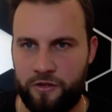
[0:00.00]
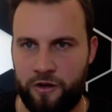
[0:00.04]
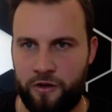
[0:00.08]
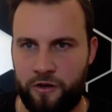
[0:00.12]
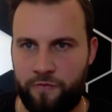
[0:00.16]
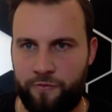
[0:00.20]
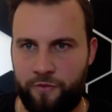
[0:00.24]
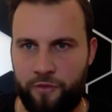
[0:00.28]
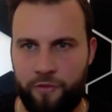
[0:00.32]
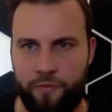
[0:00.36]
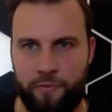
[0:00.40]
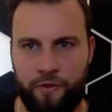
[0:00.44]

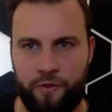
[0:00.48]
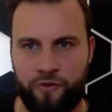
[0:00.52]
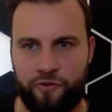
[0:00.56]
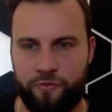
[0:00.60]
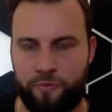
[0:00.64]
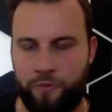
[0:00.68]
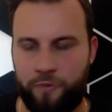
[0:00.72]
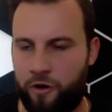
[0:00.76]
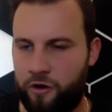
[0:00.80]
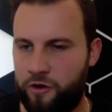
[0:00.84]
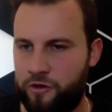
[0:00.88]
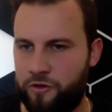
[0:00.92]
For the most
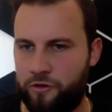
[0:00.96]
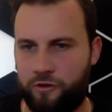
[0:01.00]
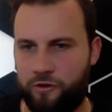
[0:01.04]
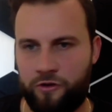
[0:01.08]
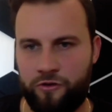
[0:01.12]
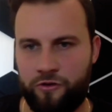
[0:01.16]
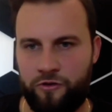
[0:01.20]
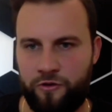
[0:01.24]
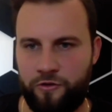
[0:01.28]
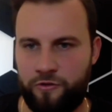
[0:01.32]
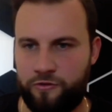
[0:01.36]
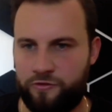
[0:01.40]
part, you
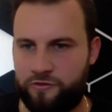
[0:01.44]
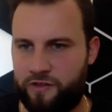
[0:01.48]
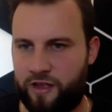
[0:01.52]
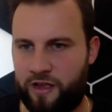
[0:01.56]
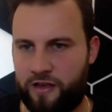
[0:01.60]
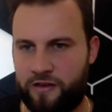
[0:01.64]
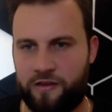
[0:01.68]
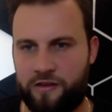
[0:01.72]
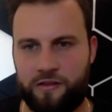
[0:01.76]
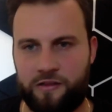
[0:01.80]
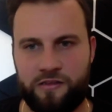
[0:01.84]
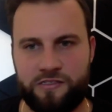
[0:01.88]
could use
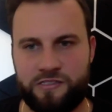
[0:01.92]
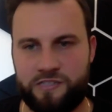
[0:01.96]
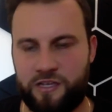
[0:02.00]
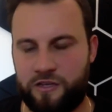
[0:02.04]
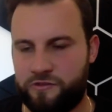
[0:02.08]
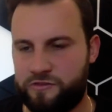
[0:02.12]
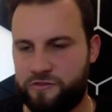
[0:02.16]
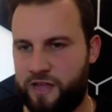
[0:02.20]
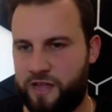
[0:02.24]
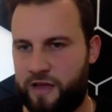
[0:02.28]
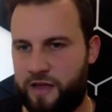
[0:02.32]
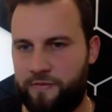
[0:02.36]
technically
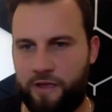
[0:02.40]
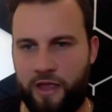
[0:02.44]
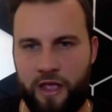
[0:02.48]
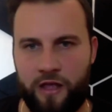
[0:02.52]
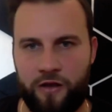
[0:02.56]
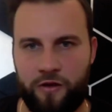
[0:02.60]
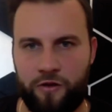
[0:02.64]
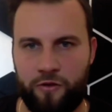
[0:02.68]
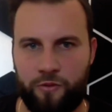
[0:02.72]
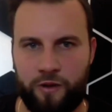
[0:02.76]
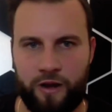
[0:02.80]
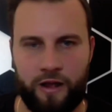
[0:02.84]
Sales
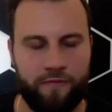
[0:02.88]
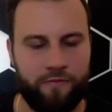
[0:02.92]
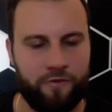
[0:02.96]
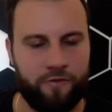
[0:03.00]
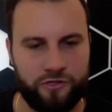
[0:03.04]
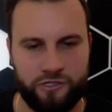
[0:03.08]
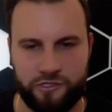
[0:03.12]
Navigator or whatever.